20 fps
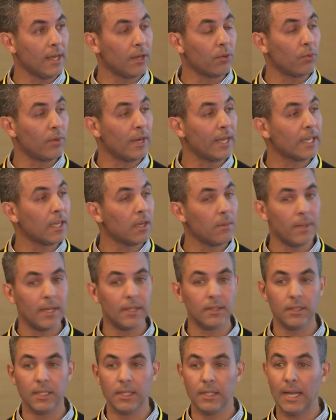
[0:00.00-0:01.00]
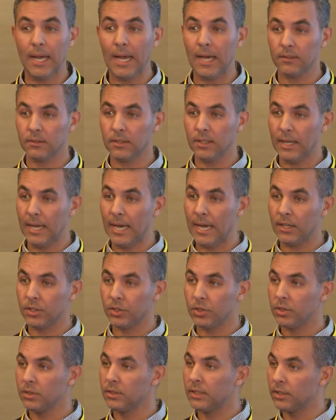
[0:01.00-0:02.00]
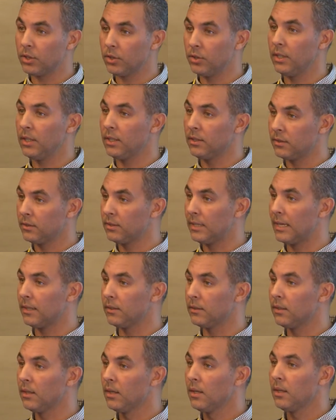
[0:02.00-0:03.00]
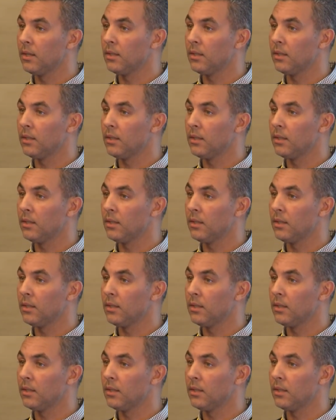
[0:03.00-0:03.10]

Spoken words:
recommending asset action that could extend